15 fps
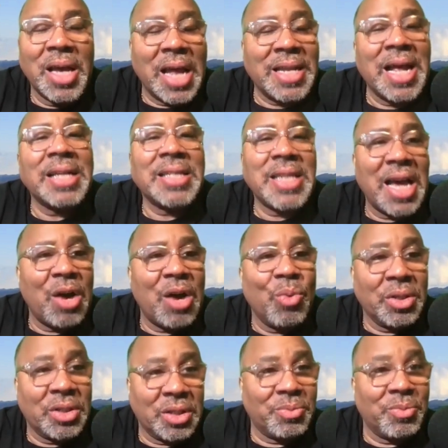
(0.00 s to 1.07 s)
And that's how
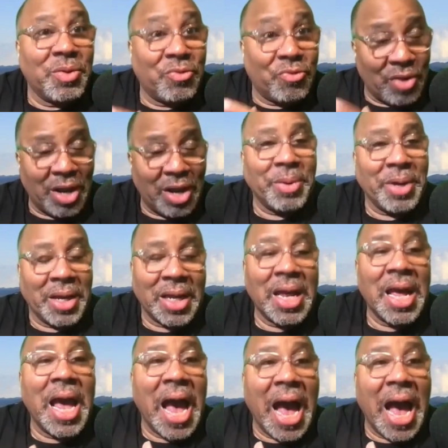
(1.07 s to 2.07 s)
we should be framing it.